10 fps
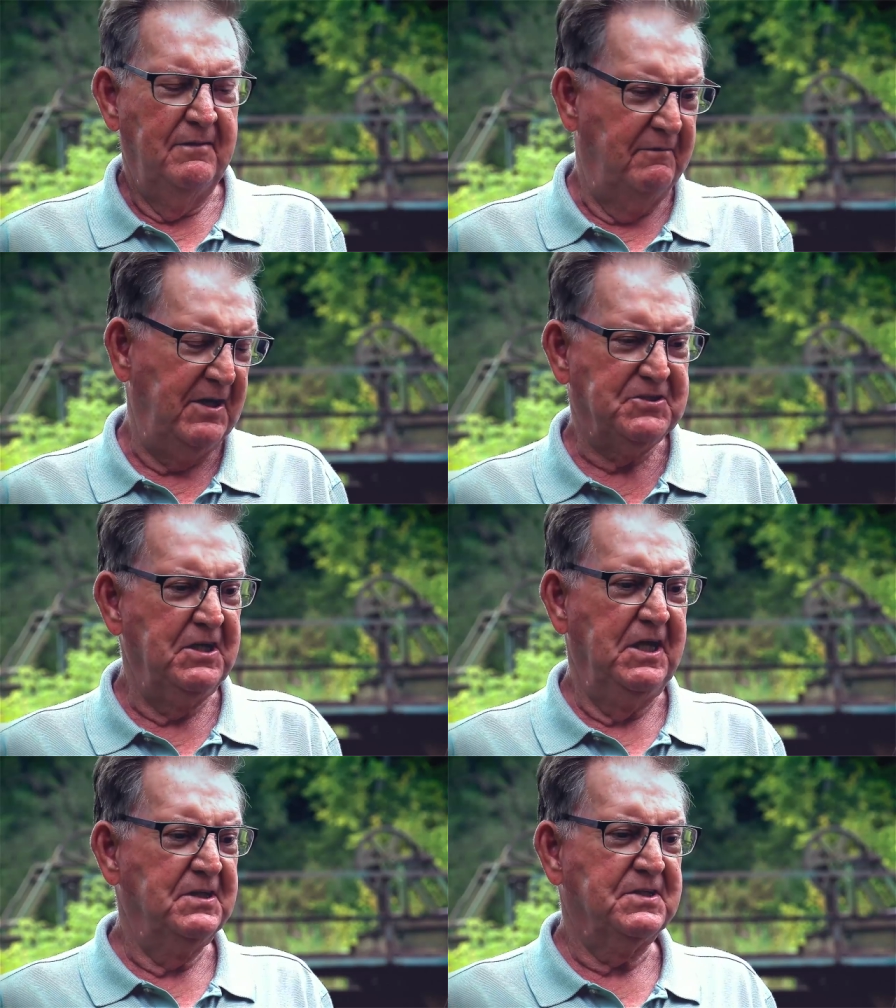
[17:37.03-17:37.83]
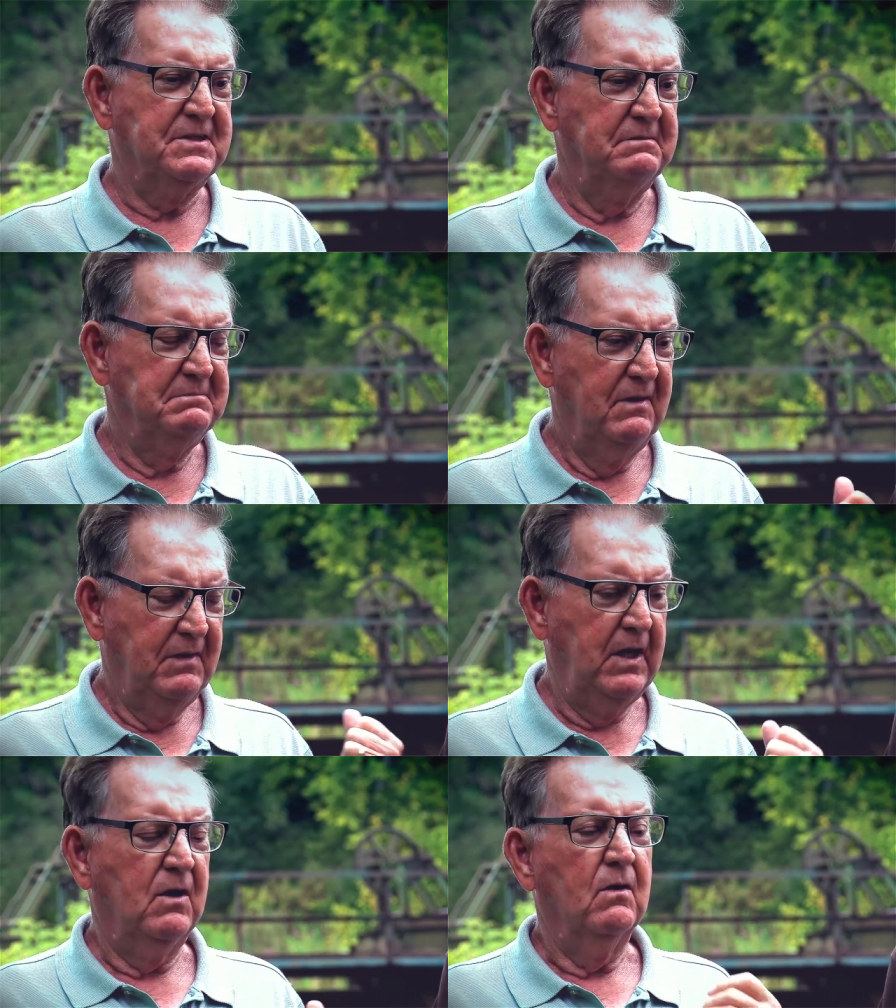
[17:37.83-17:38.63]
the vision is
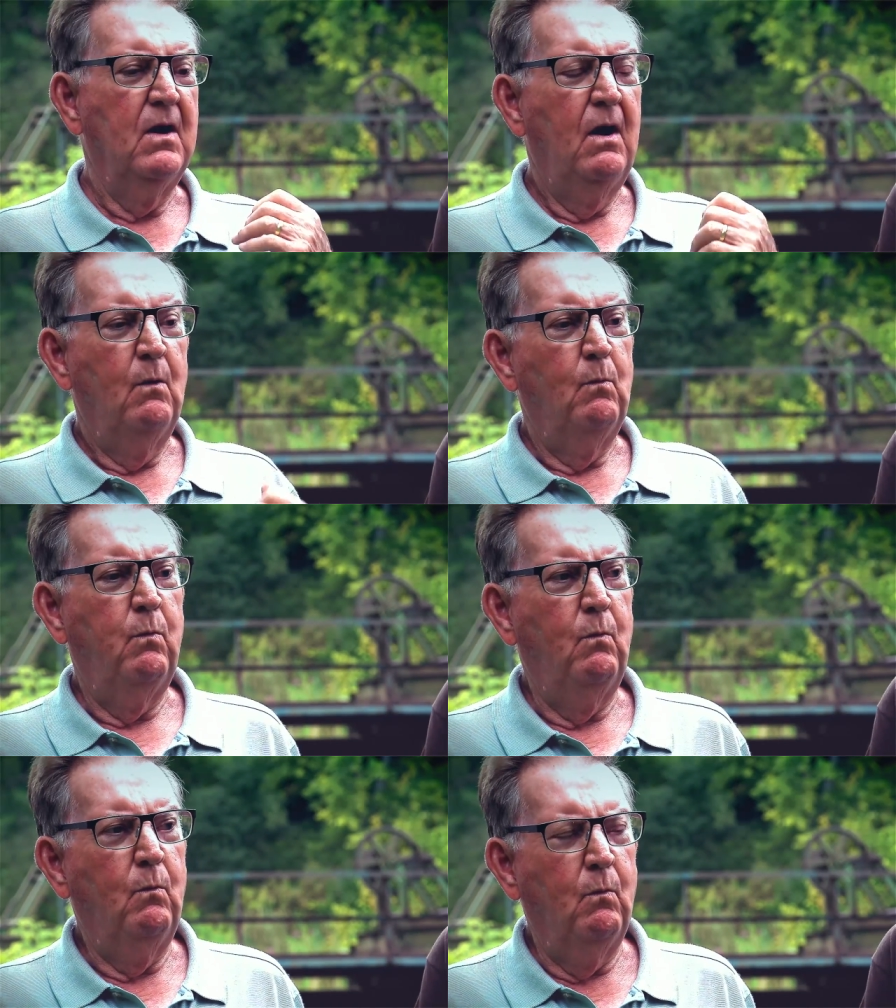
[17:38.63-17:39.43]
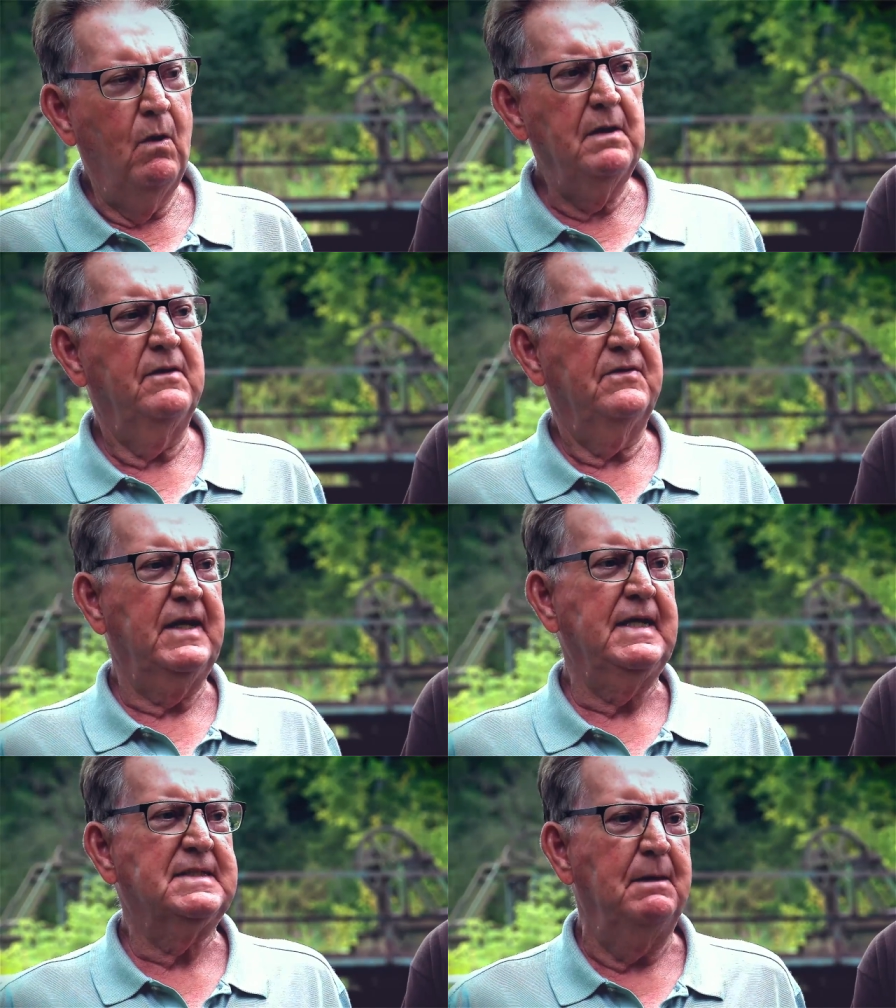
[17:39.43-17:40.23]
here. One of the
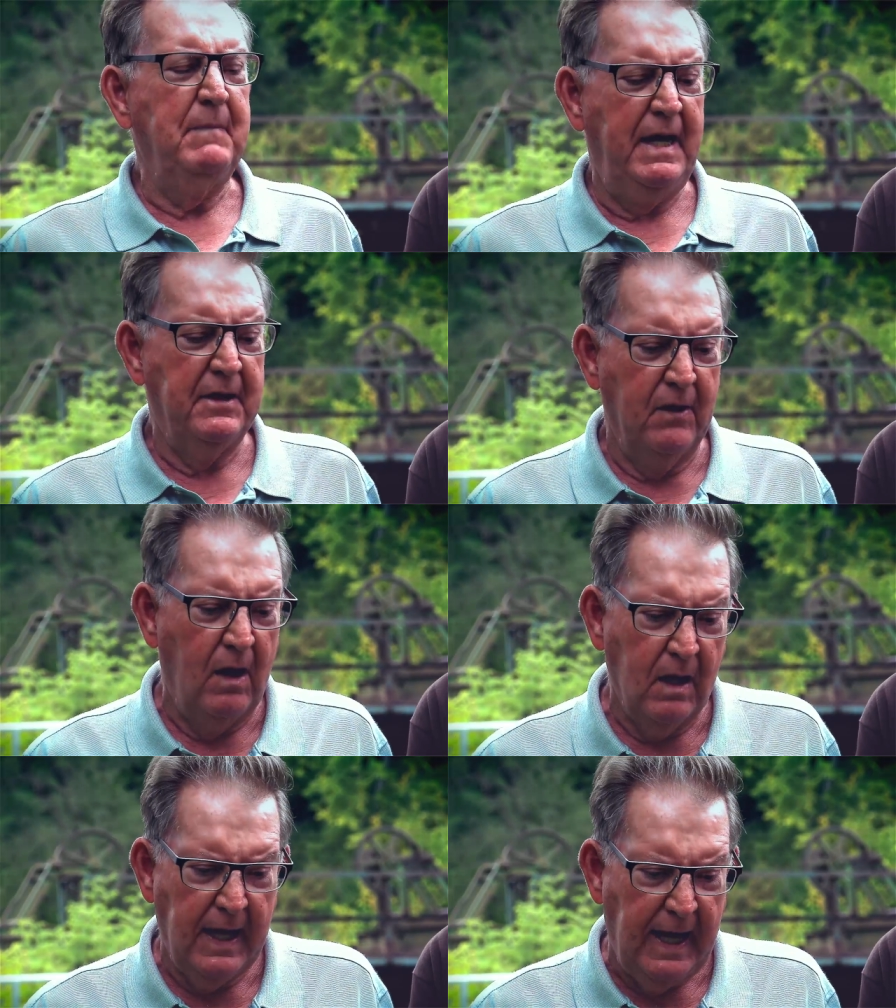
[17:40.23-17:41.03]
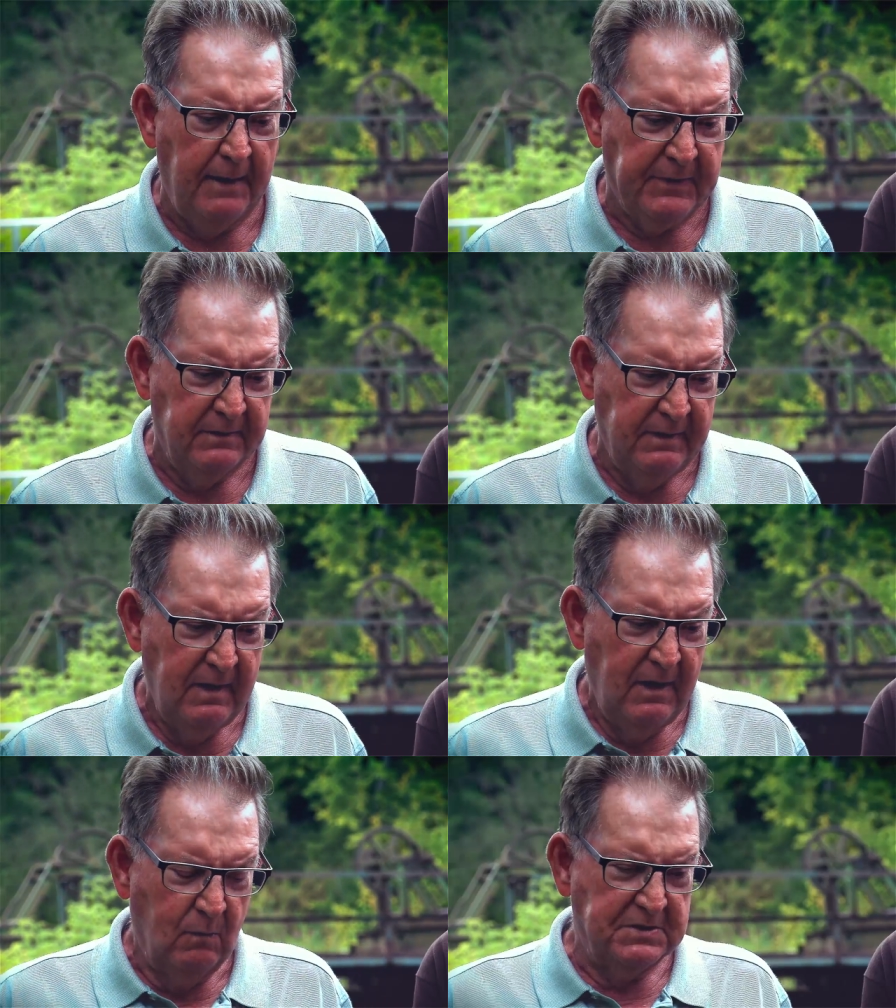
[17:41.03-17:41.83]
things that made it all happen
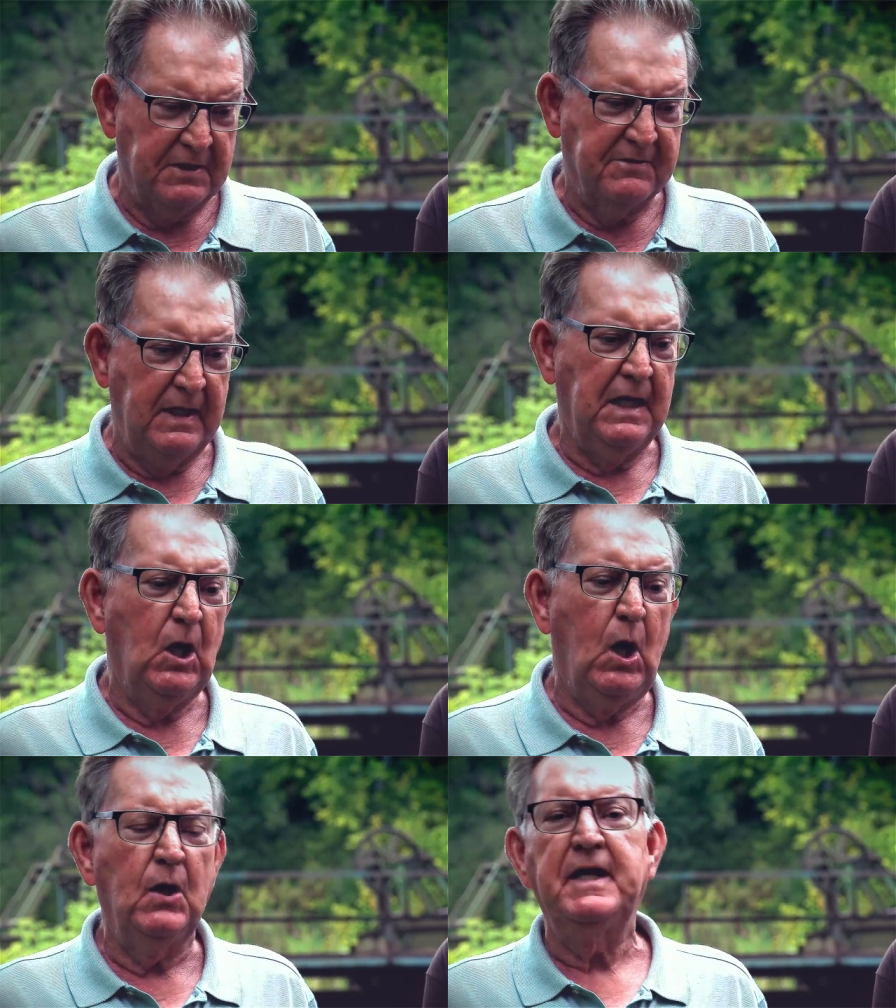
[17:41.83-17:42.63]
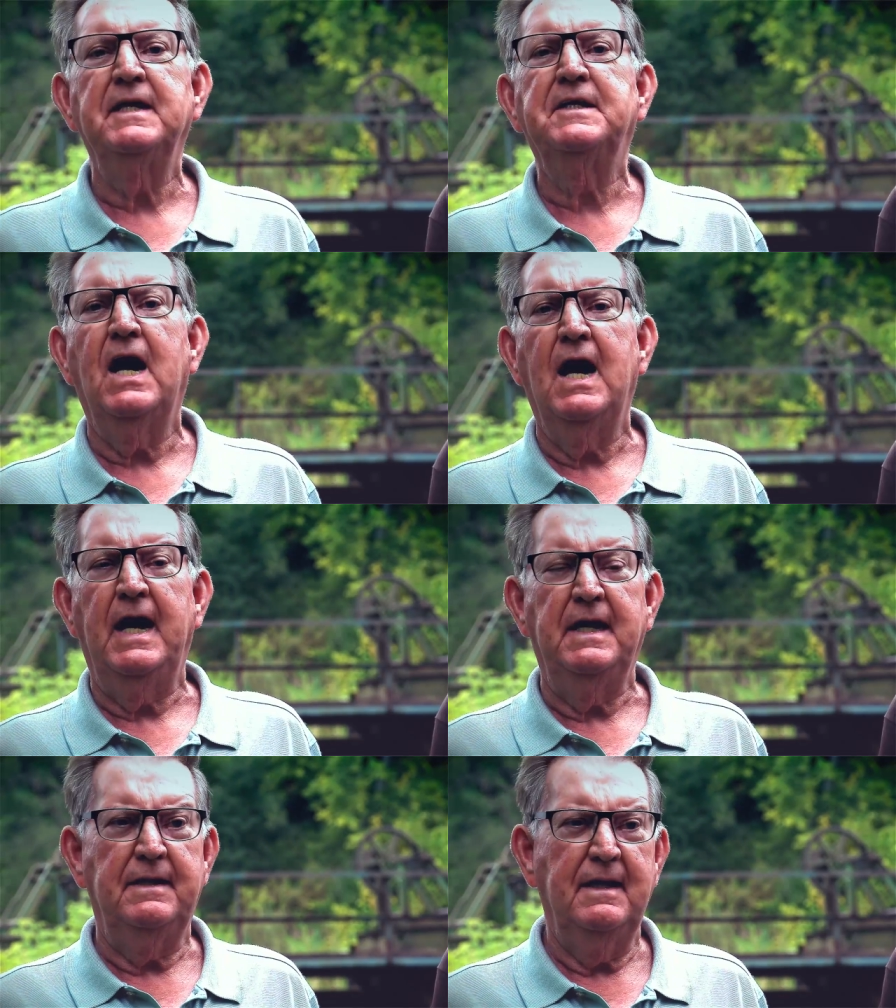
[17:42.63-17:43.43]
was a thing called
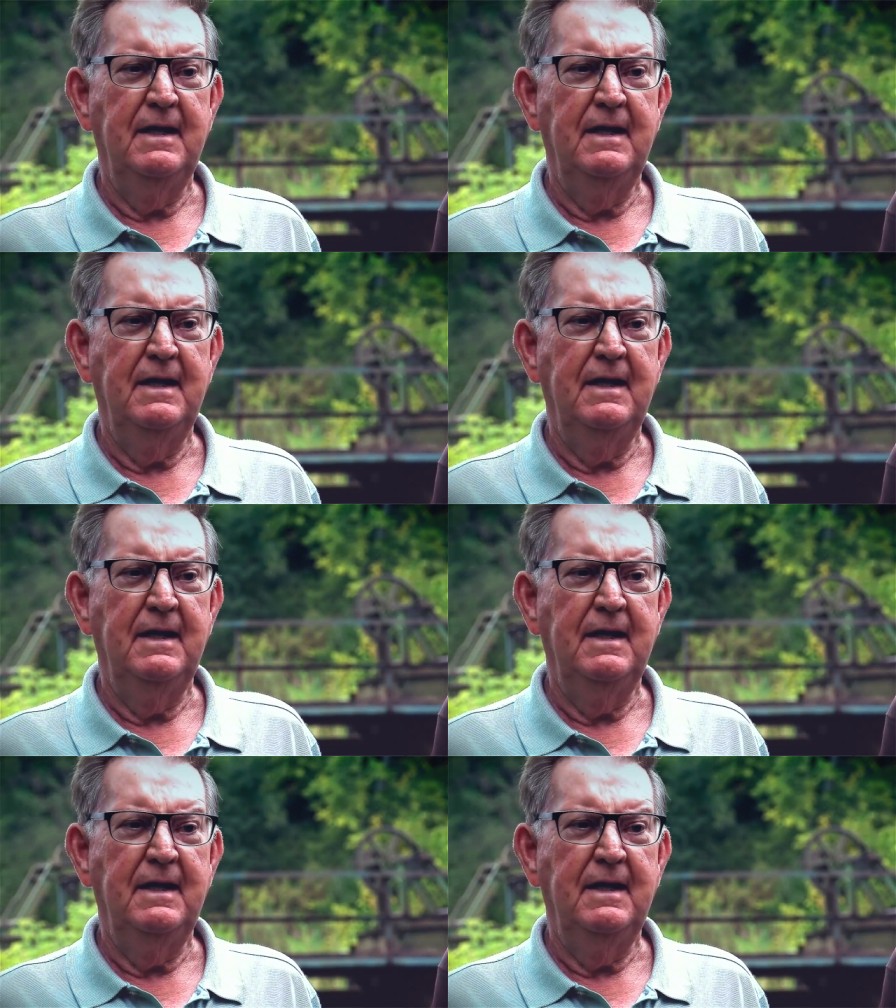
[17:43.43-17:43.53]
in-kind.